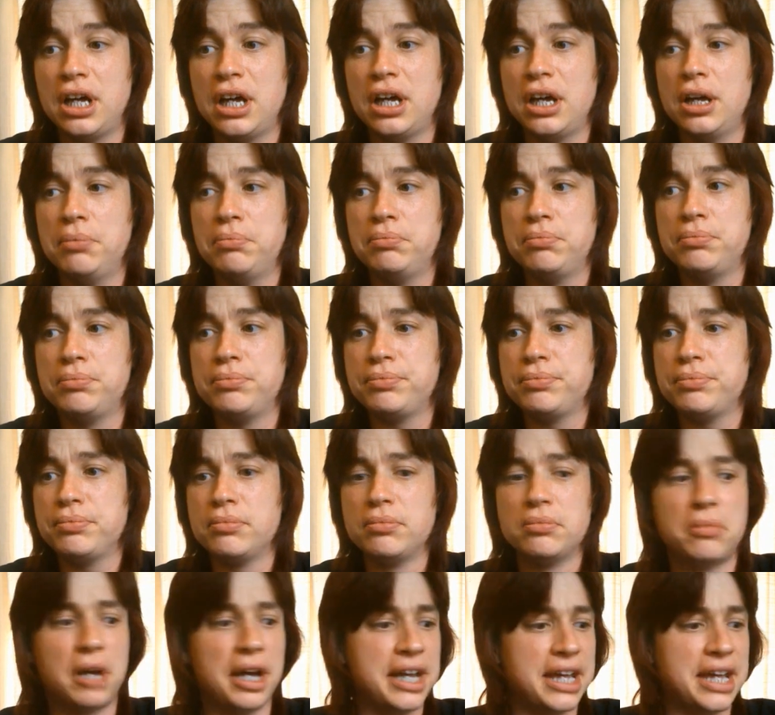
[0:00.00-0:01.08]
Um,
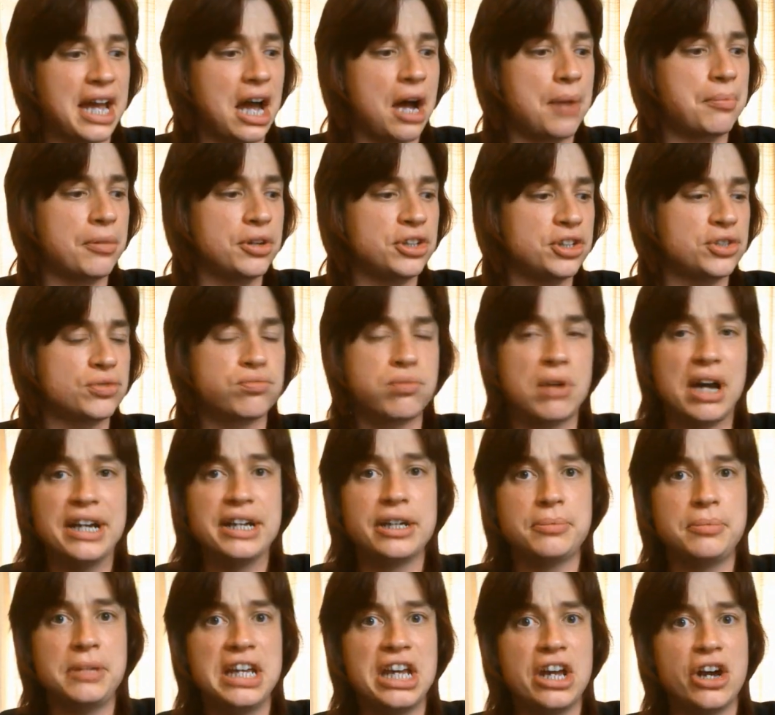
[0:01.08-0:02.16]
my camera randomly
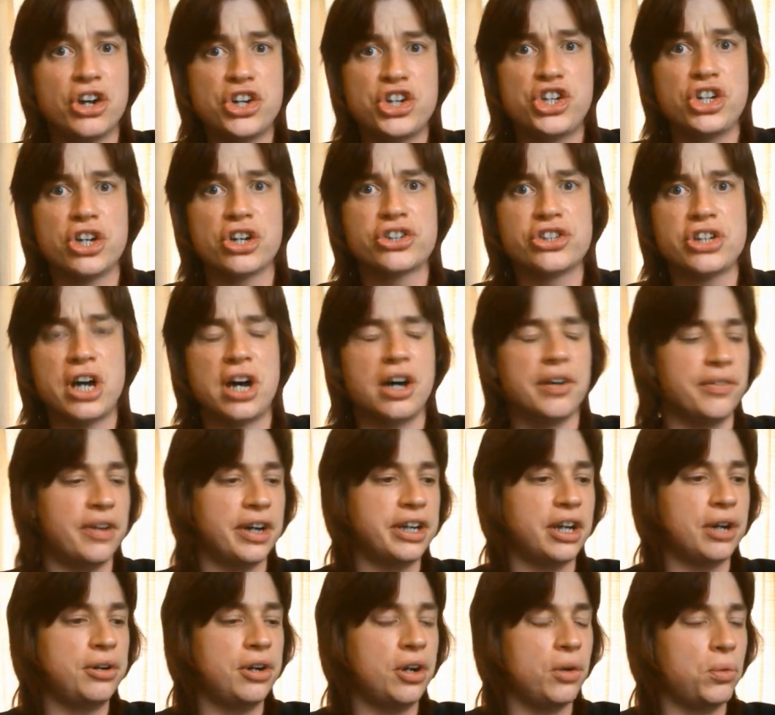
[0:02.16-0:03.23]
got shut off. I don't know
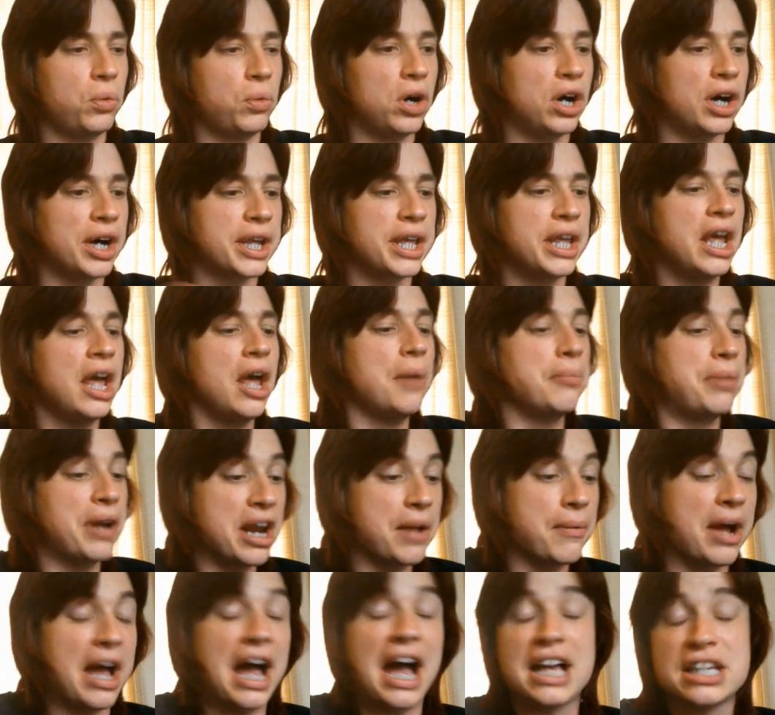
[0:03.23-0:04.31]
why. But anyway,
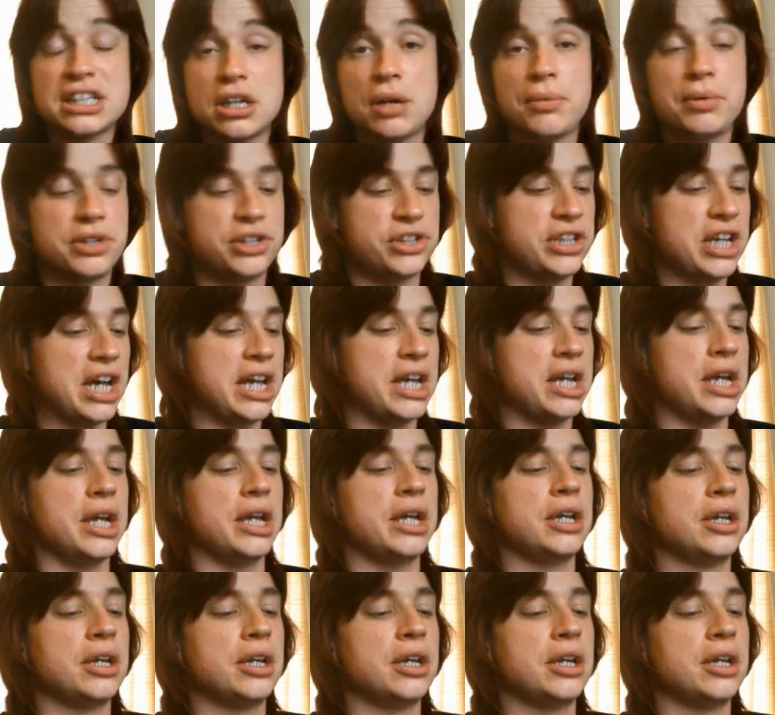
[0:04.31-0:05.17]
as I was saying,